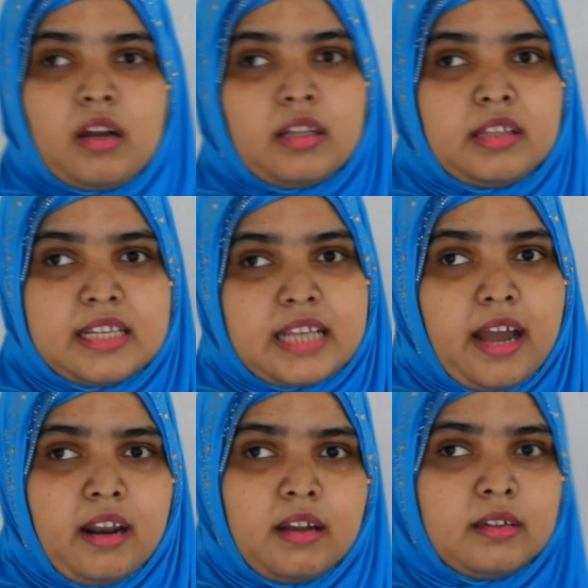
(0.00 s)
These
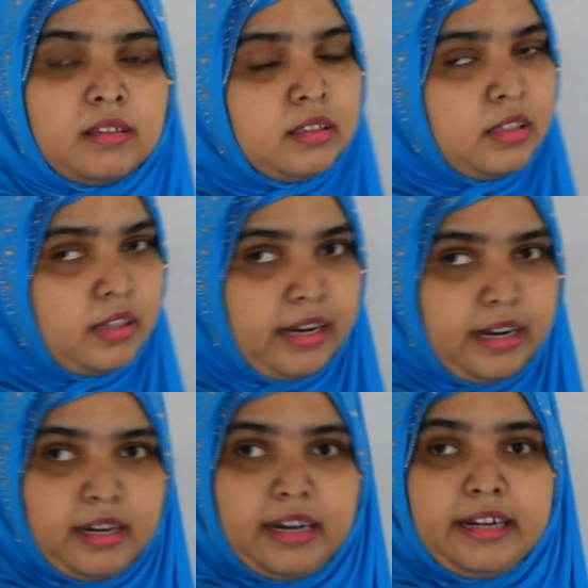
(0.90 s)
are
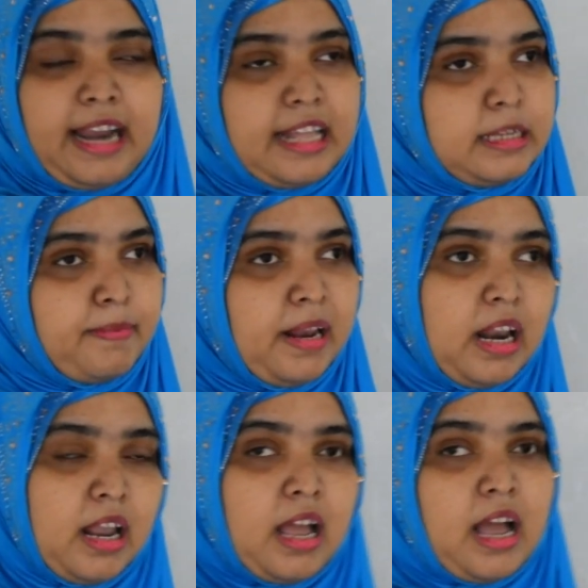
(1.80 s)

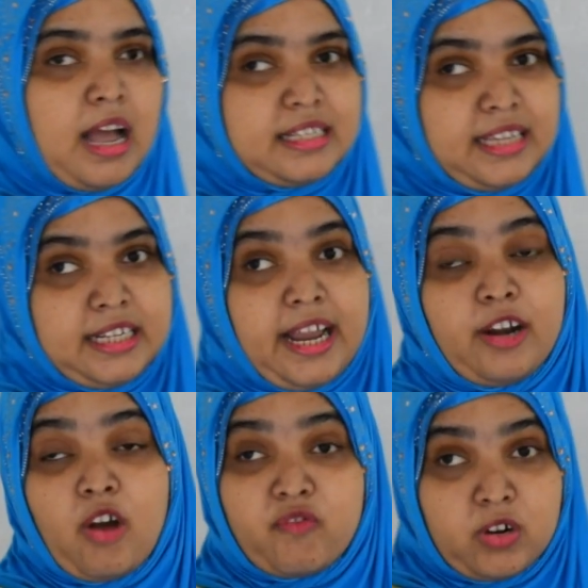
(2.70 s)
intangible assets.
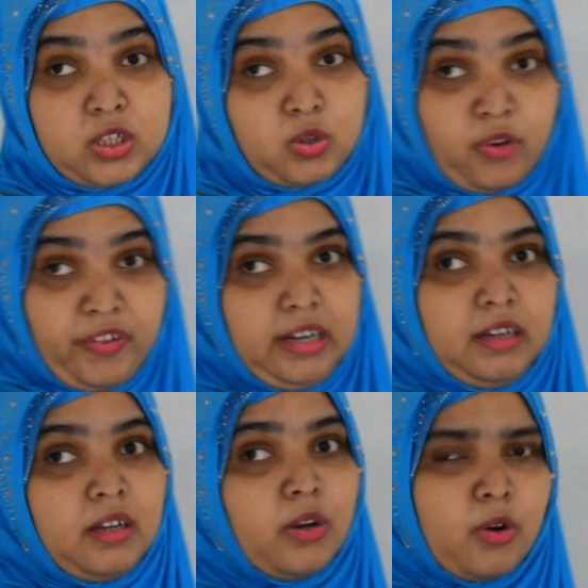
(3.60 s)
And of course,
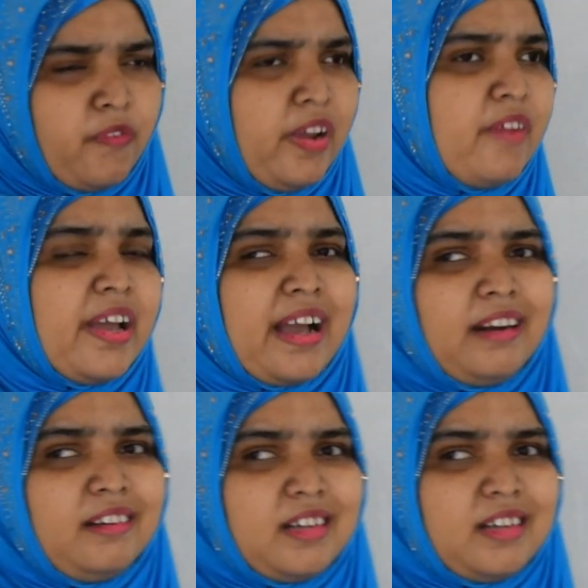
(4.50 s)
goodwill. Goodwill we can't